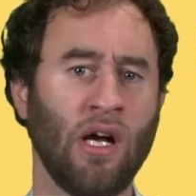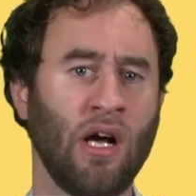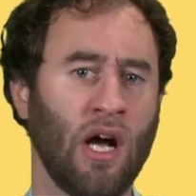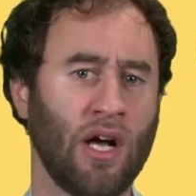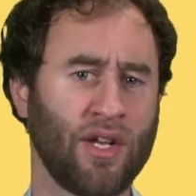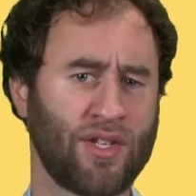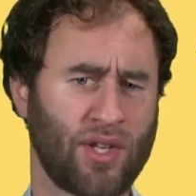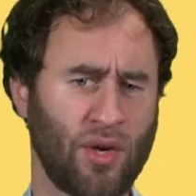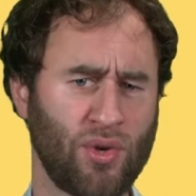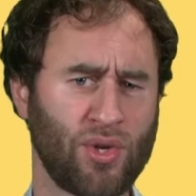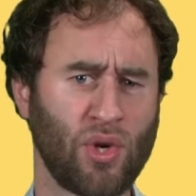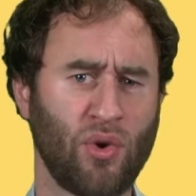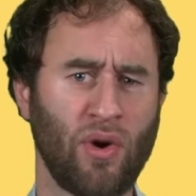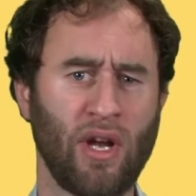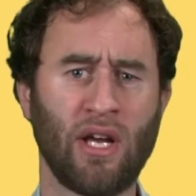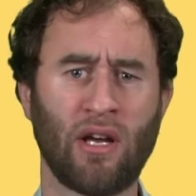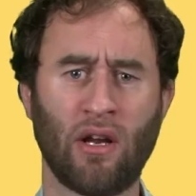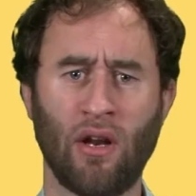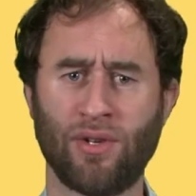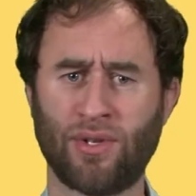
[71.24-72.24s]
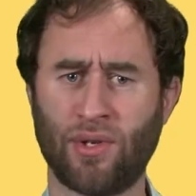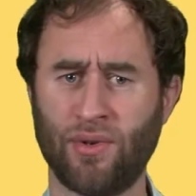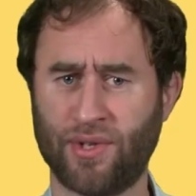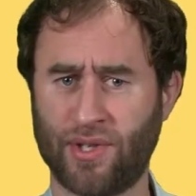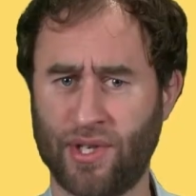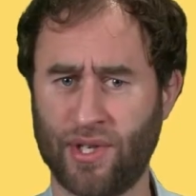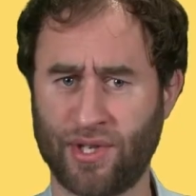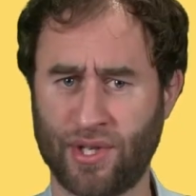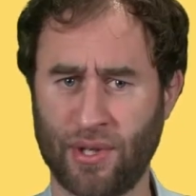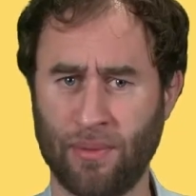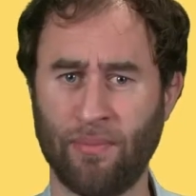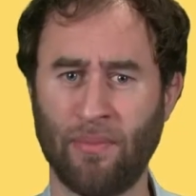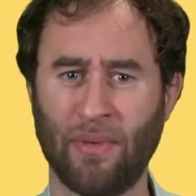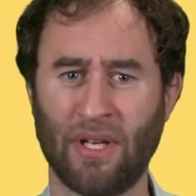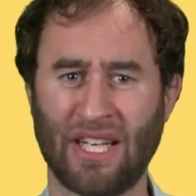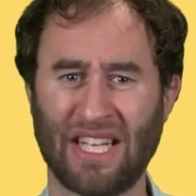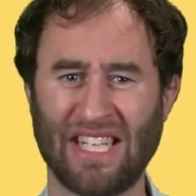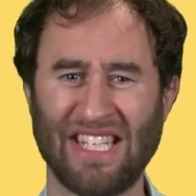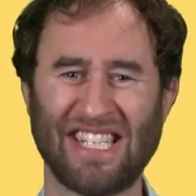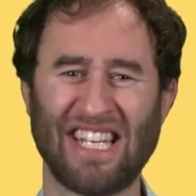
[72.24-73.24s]
A social ecological system
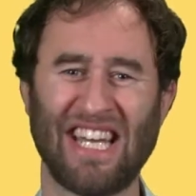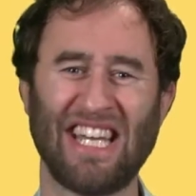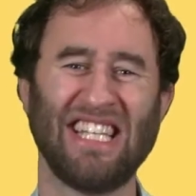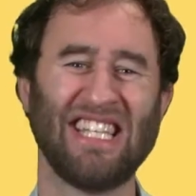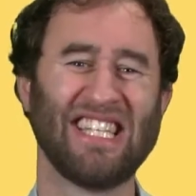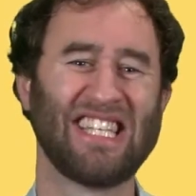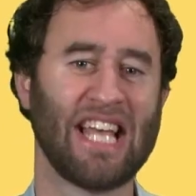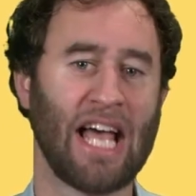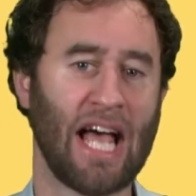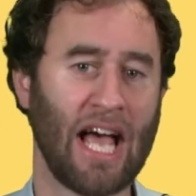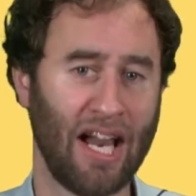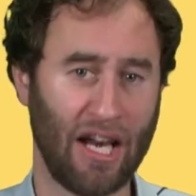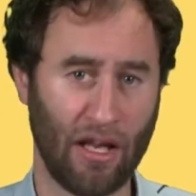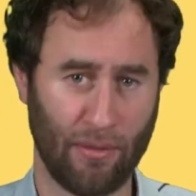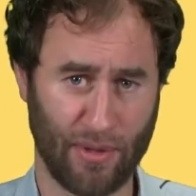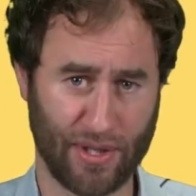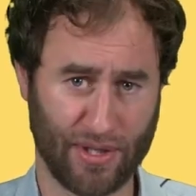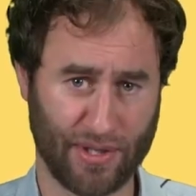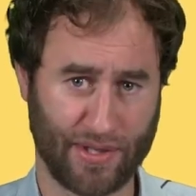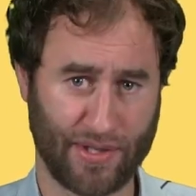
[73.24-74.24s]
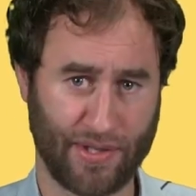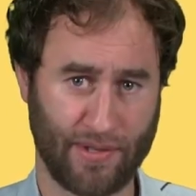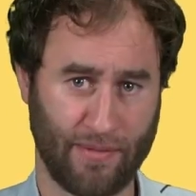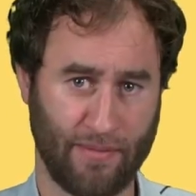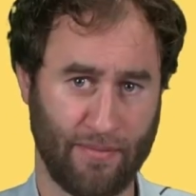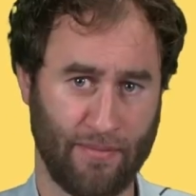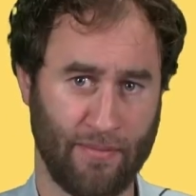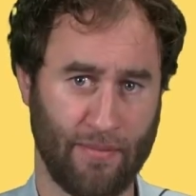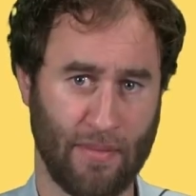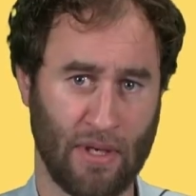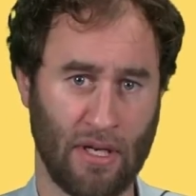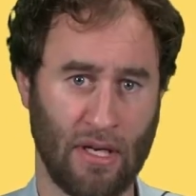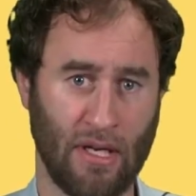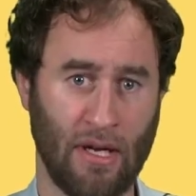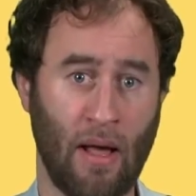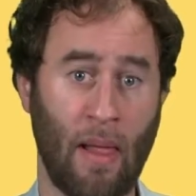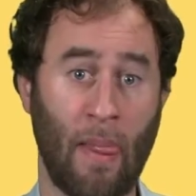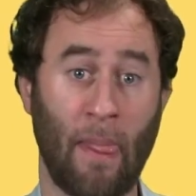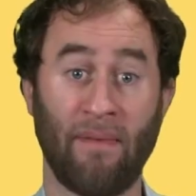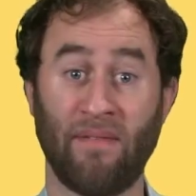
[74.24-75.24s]
contains elements.
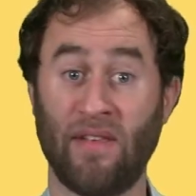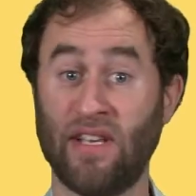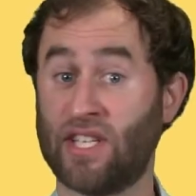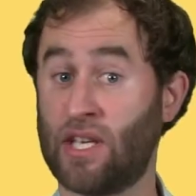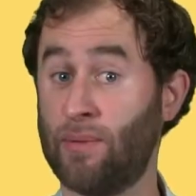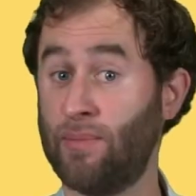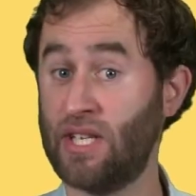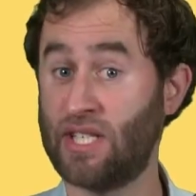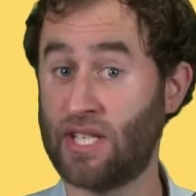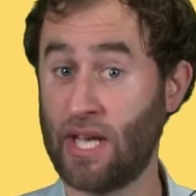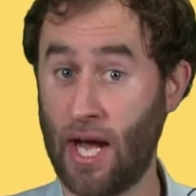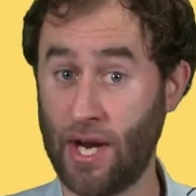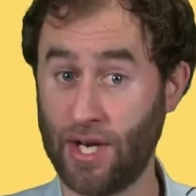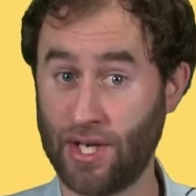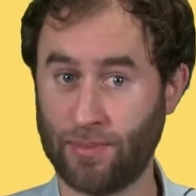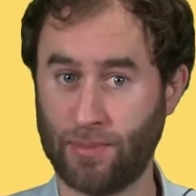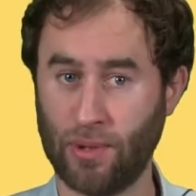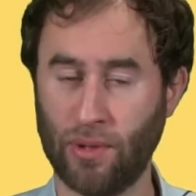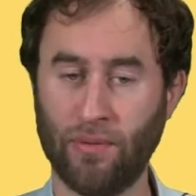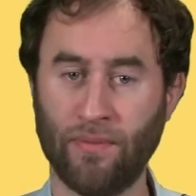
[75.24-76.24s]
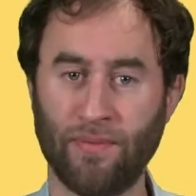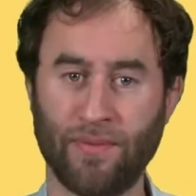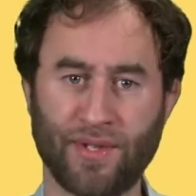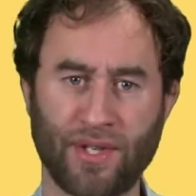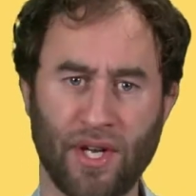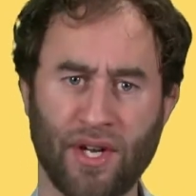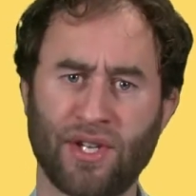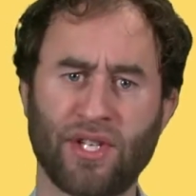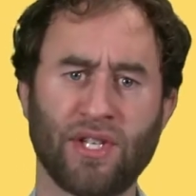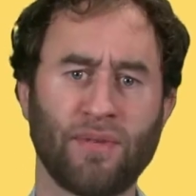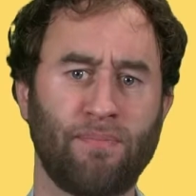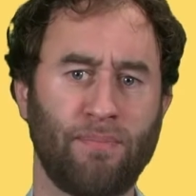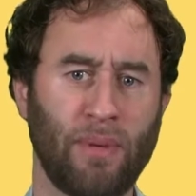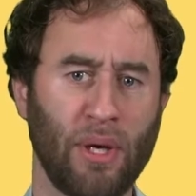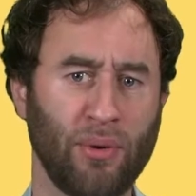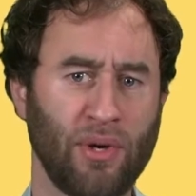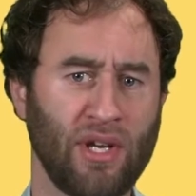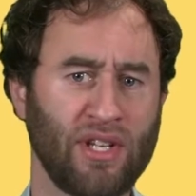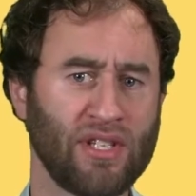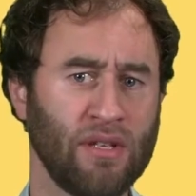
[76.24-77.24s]
These can be tangible, such as
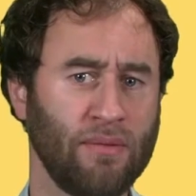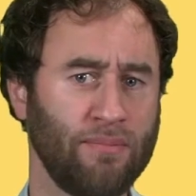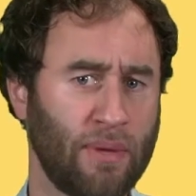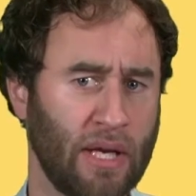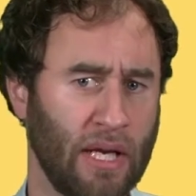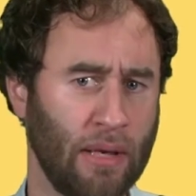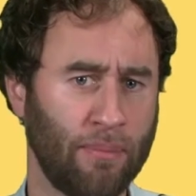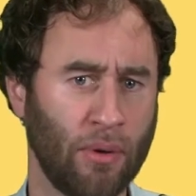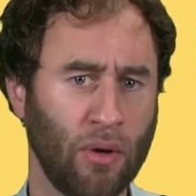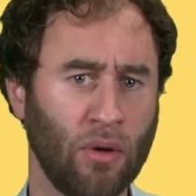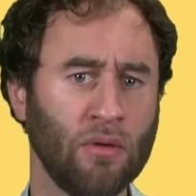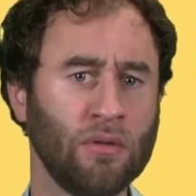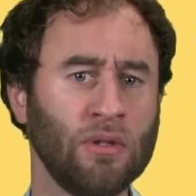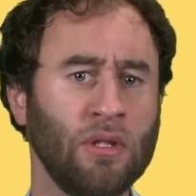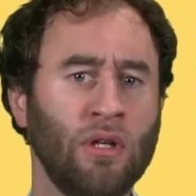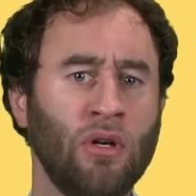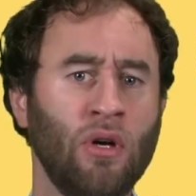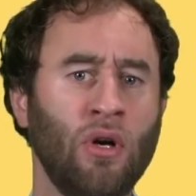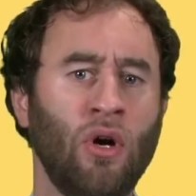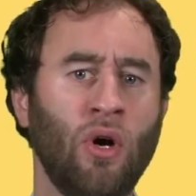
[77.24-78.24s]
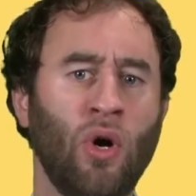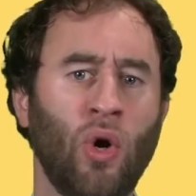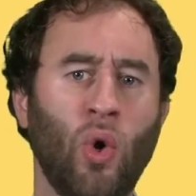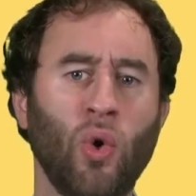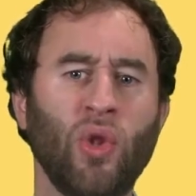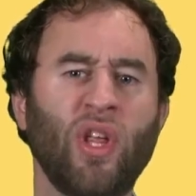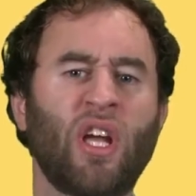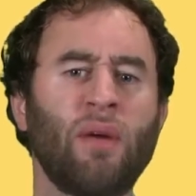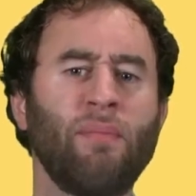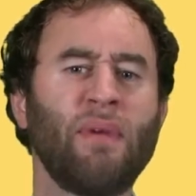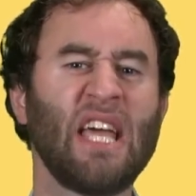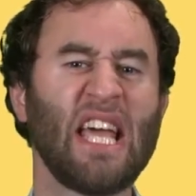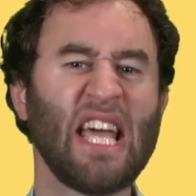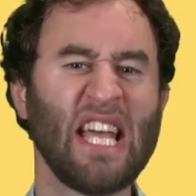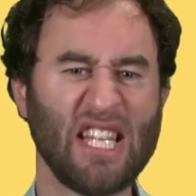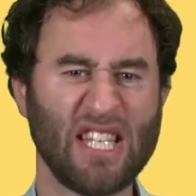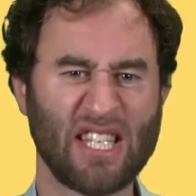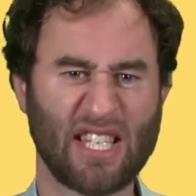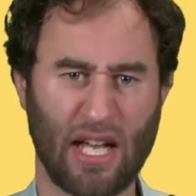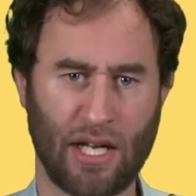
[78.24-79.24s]
buildings and people, or they can be
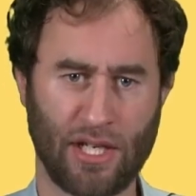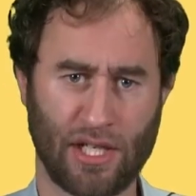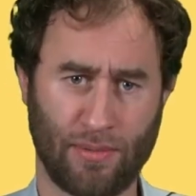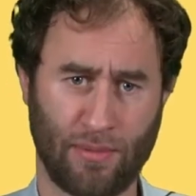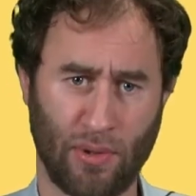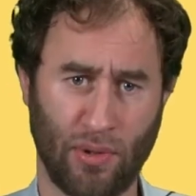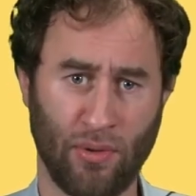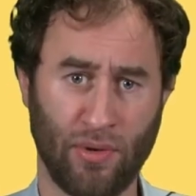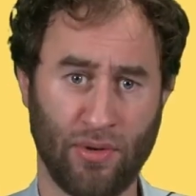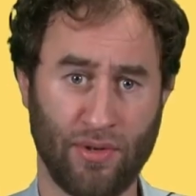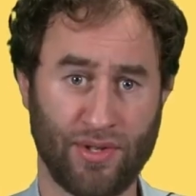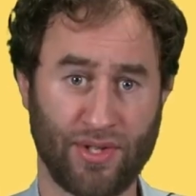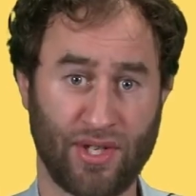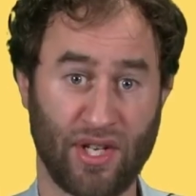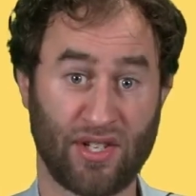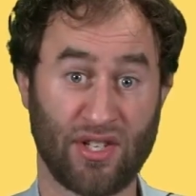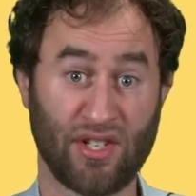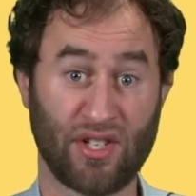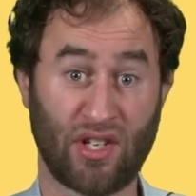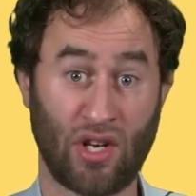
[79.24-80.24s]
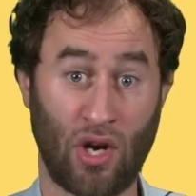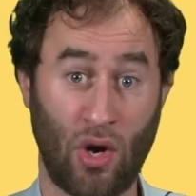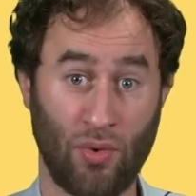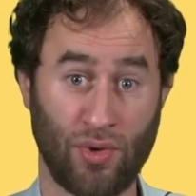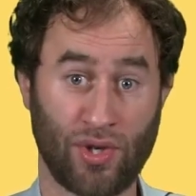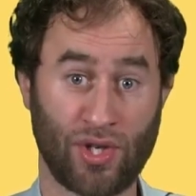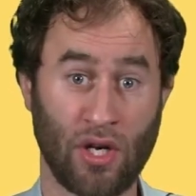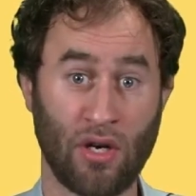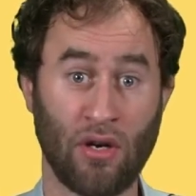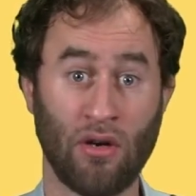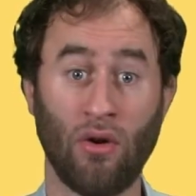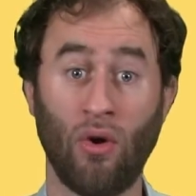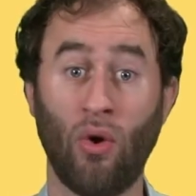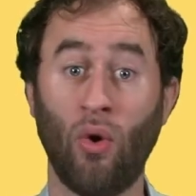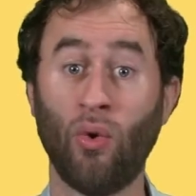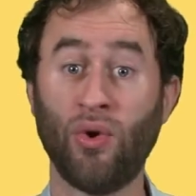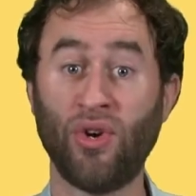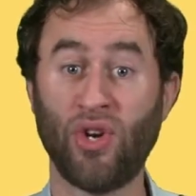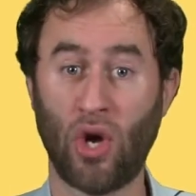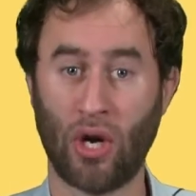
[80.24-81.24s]
intangible, such as culture or
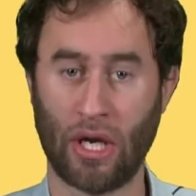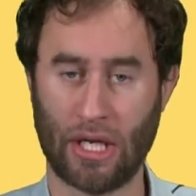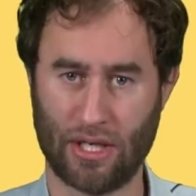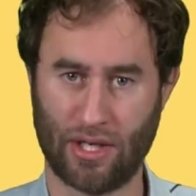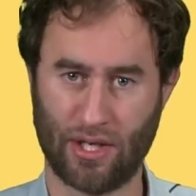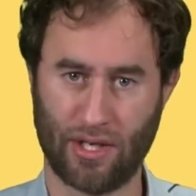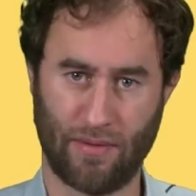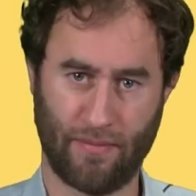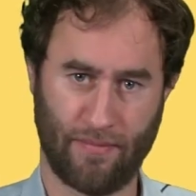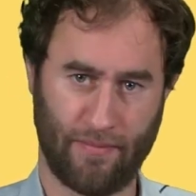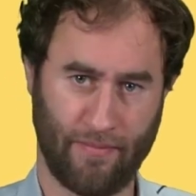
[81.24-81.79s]
knowledge.